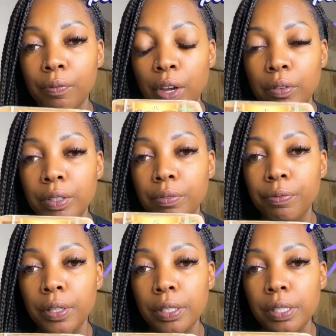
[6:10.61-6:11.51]
Very
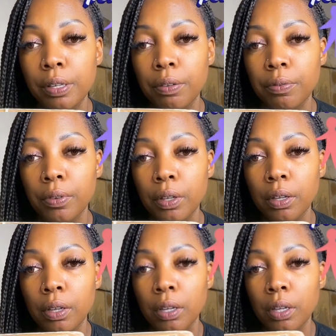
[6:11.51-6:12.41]
defensive.
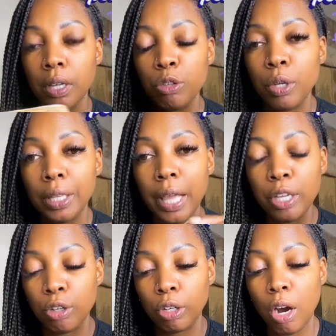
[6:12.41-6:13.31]
You can let
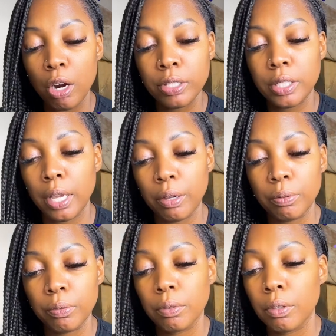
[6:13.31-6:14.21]
your guards down.